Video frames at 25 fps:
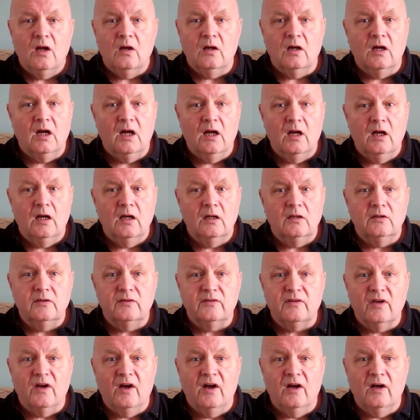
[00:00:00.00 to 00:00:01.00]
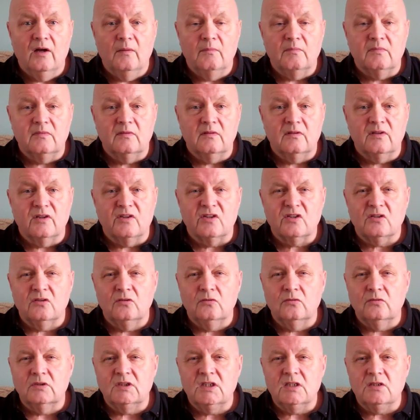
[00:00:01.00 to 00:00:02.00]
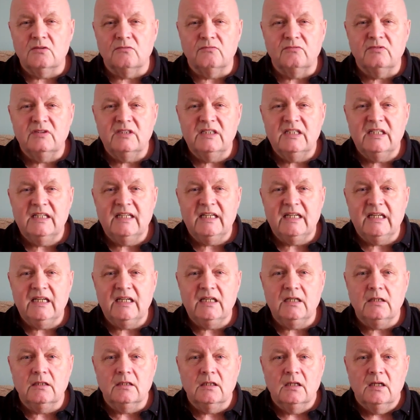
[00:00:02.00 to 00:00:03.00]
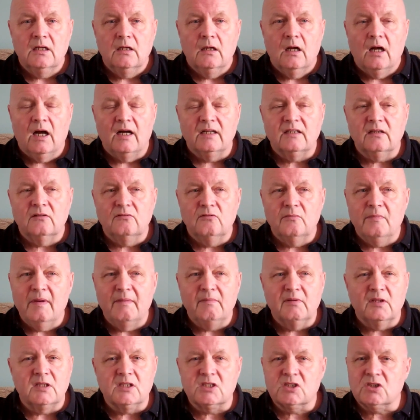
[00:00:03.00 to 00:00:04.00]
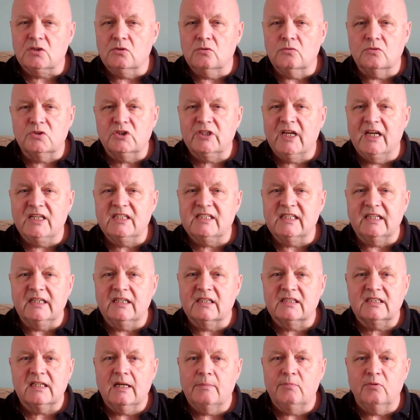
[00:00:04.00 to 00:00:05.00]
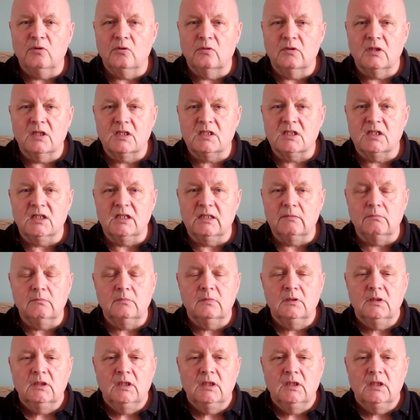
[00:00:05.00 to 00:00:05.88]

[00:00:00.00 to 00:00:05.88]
and the school didn't really, I don't remember the school chasing us up all the time.